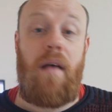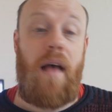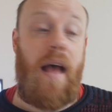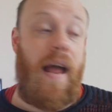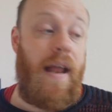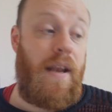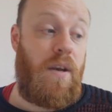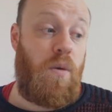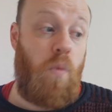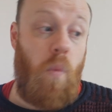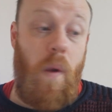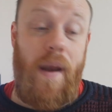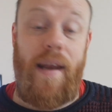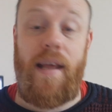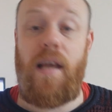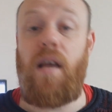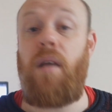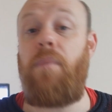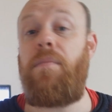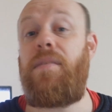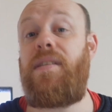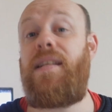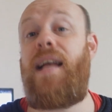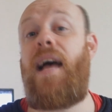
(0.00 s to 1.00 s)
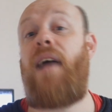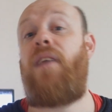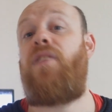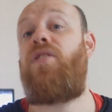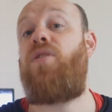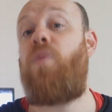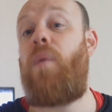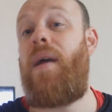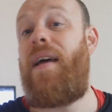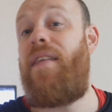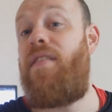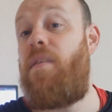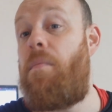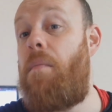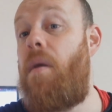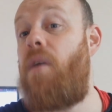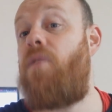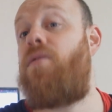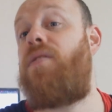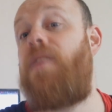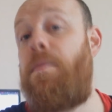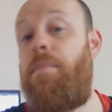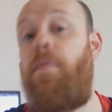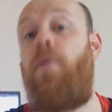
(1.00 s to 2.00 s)
And when it comes down to it, the
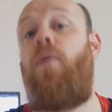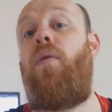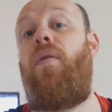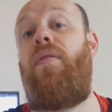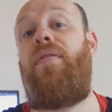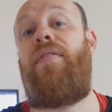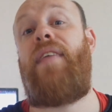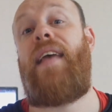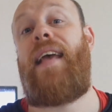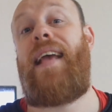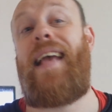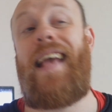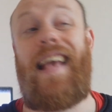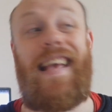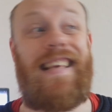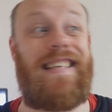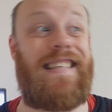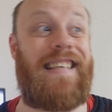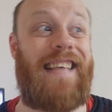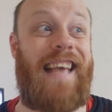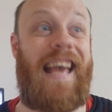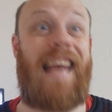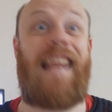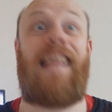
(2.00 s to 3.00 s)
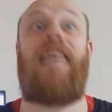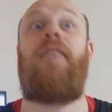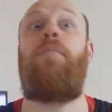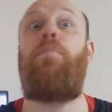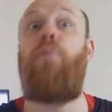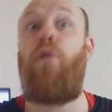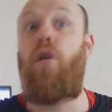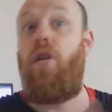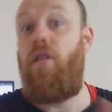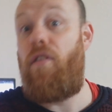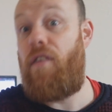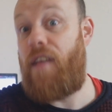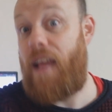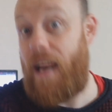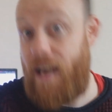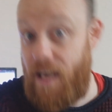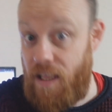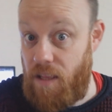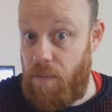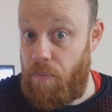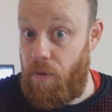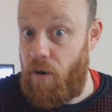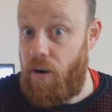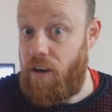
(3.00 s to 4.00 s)
most important thing is getting
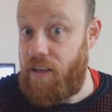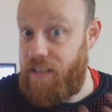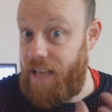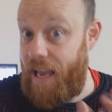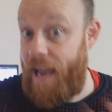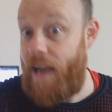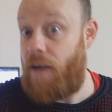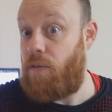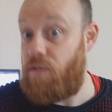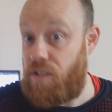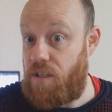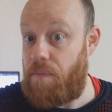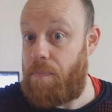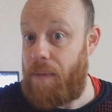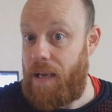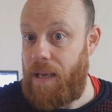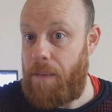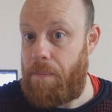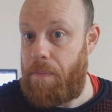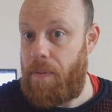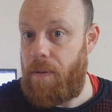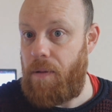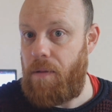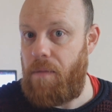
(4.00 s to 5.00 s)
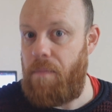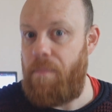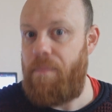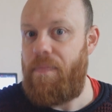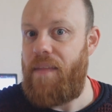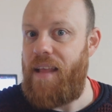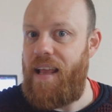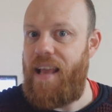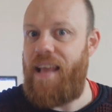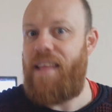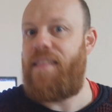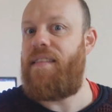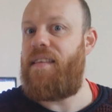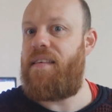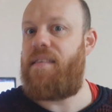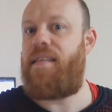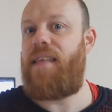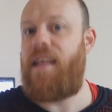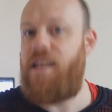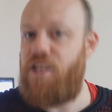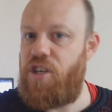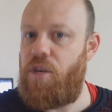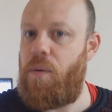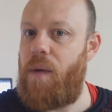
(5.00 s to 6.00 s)
the product out to people in this
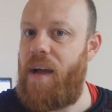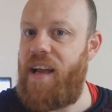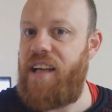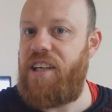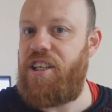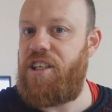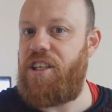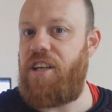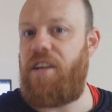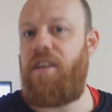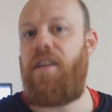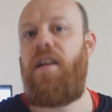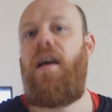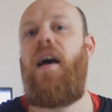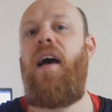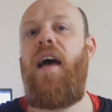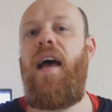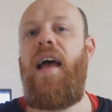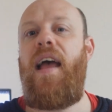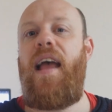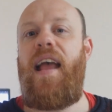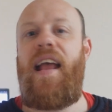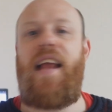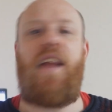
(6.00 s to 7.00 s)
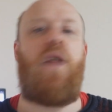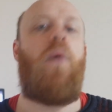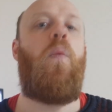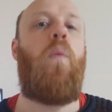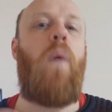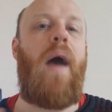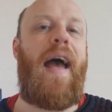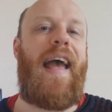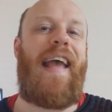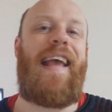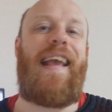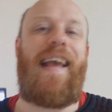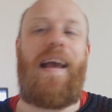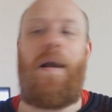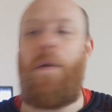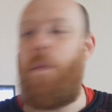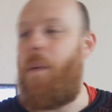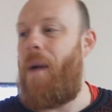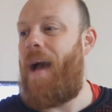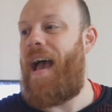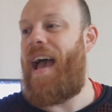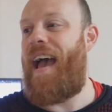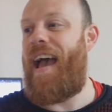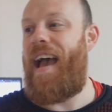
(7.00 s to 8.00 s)
situation in a way
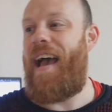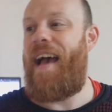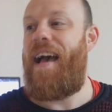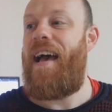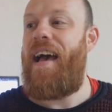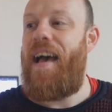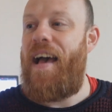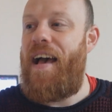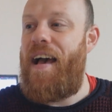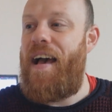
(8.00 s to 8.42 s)
where